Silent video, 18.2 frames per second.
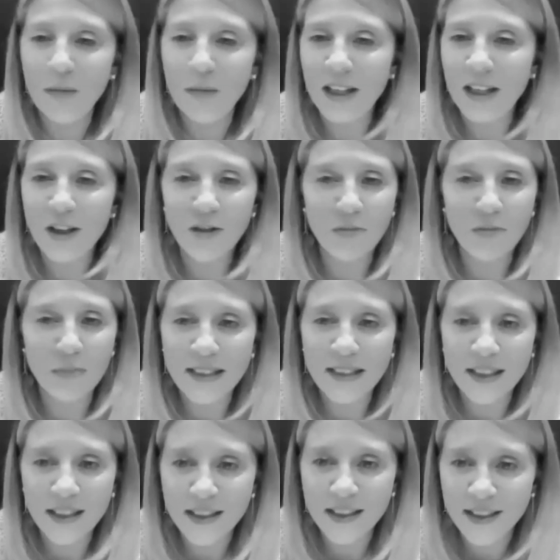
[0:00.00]
And we
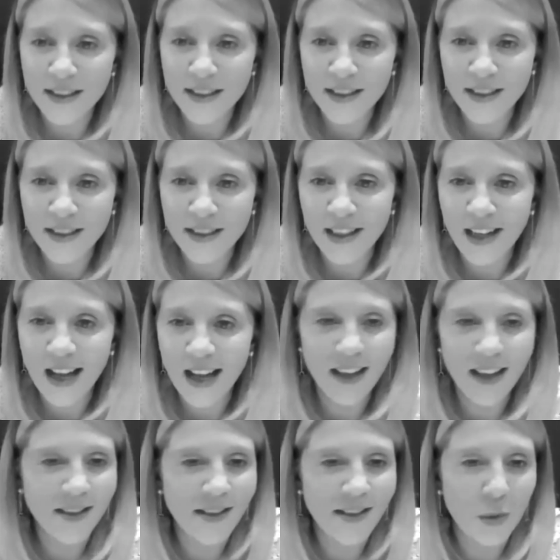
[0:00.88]
want the family
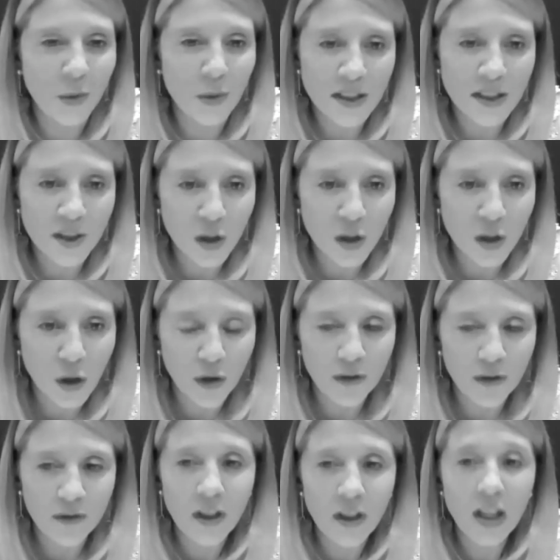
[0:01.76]
of businesses
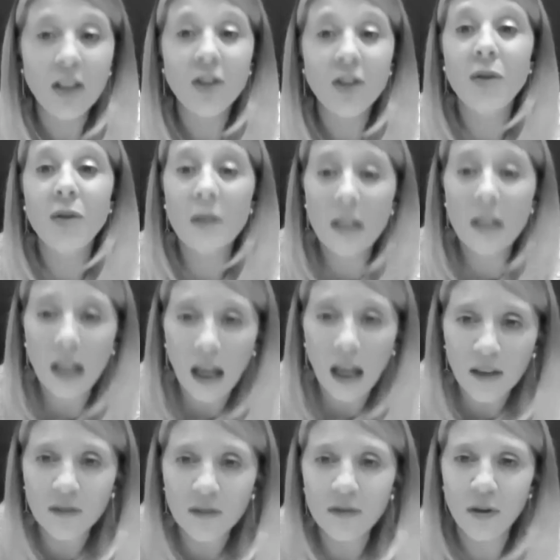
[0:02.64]
and clients that we
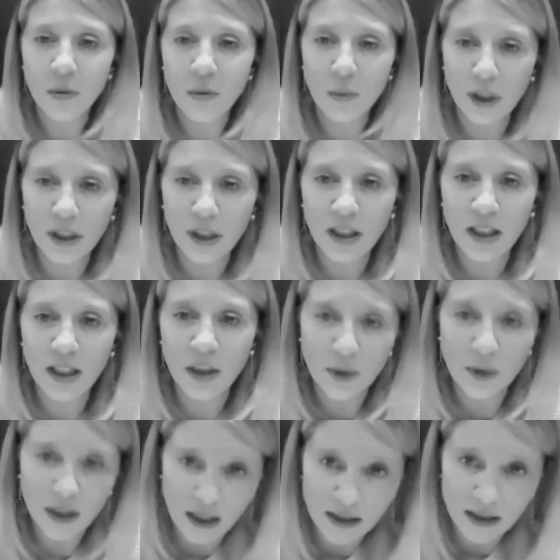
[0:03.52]
serve to
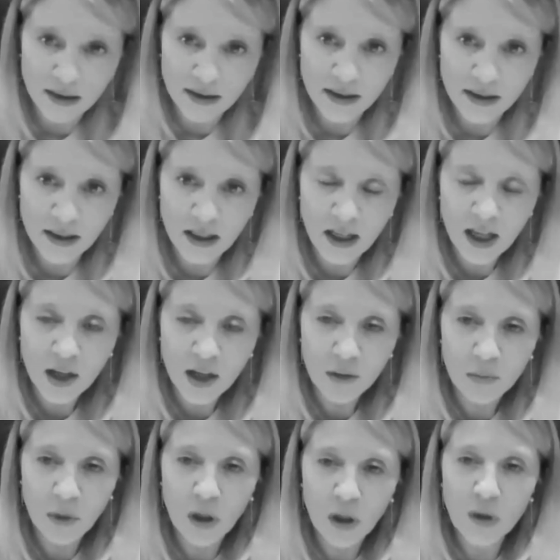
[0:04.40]
love working with
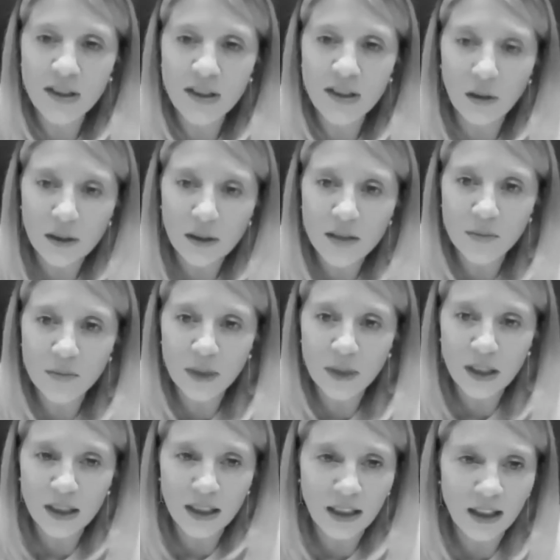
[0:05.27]
us, because
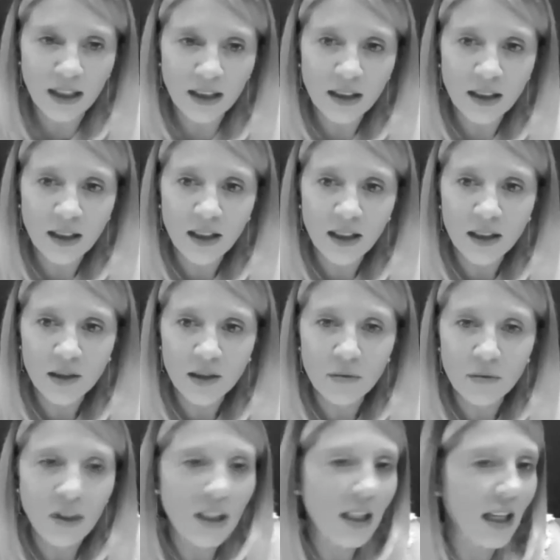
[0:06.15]
ultimately
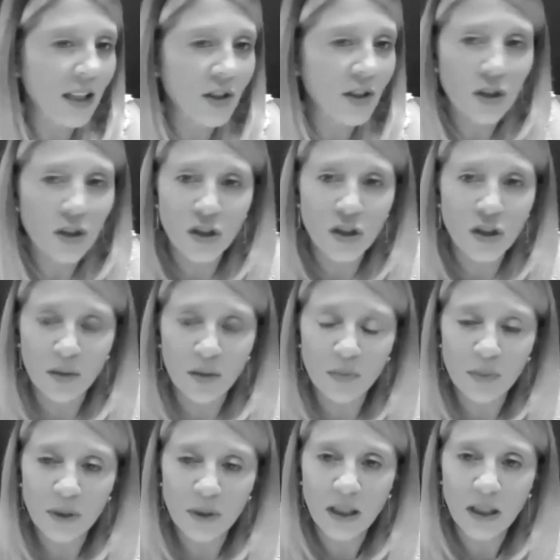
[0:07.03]

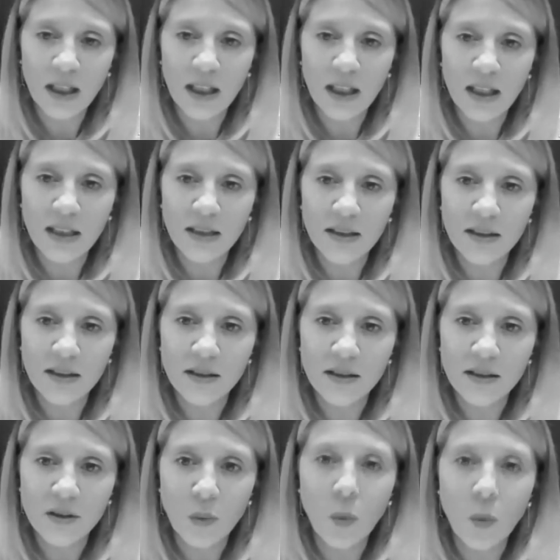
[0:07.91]
relationship
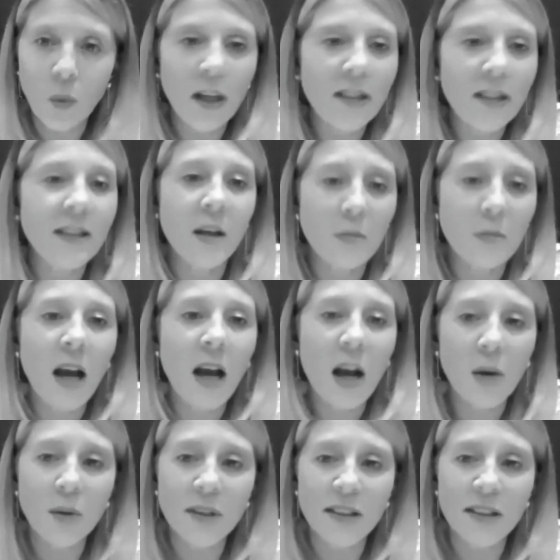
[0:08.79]
is what
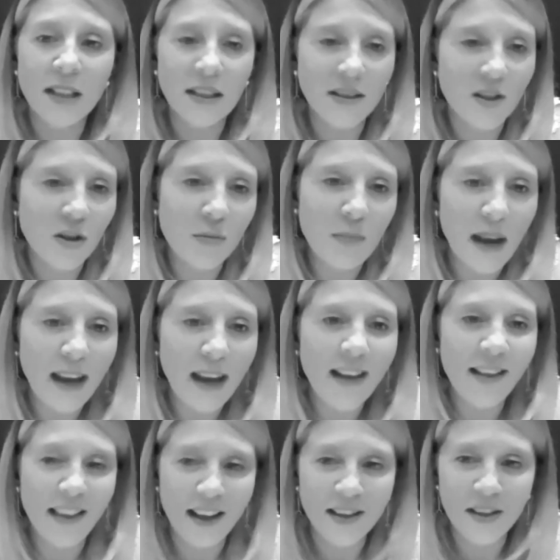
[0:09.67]
empowers us to
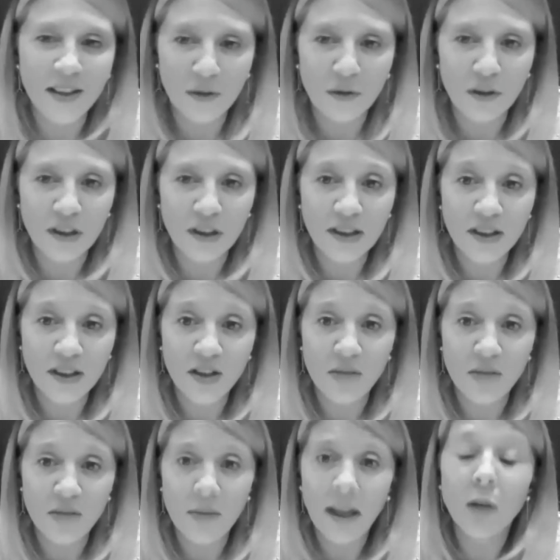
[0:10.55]
make that difference,
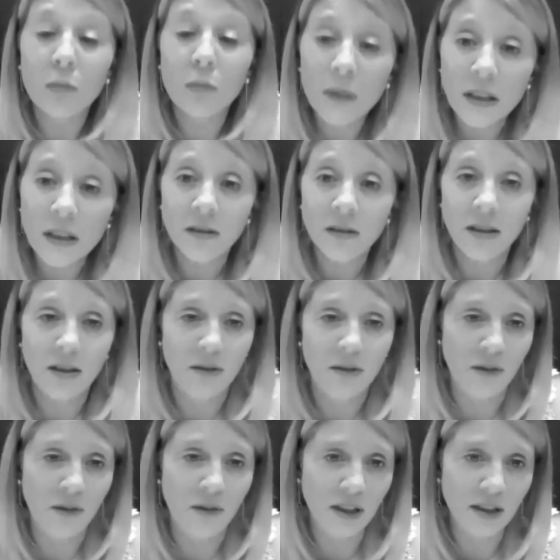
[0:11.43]
to make a real
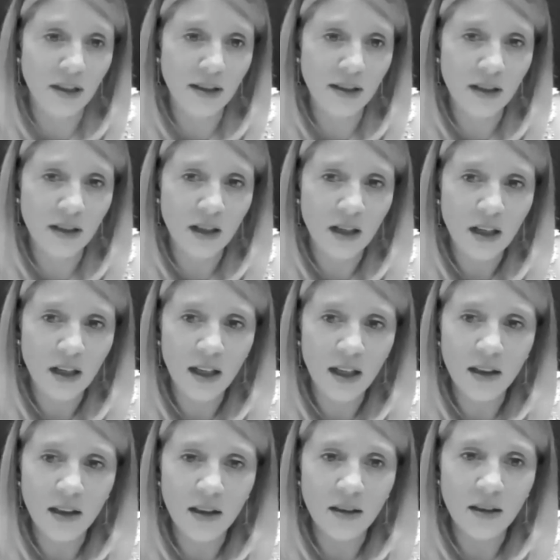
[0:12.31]
difference
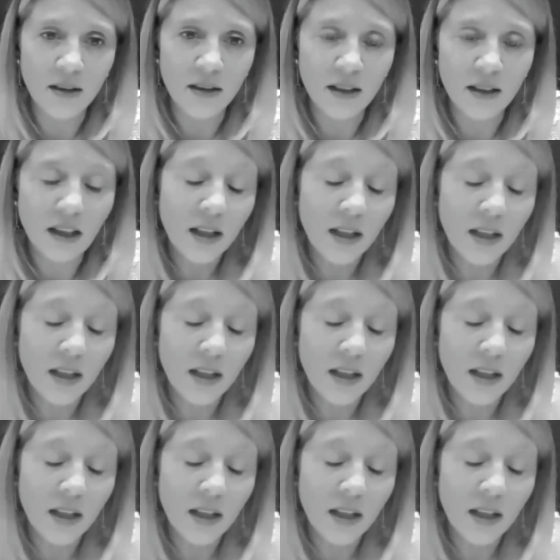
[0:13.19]
in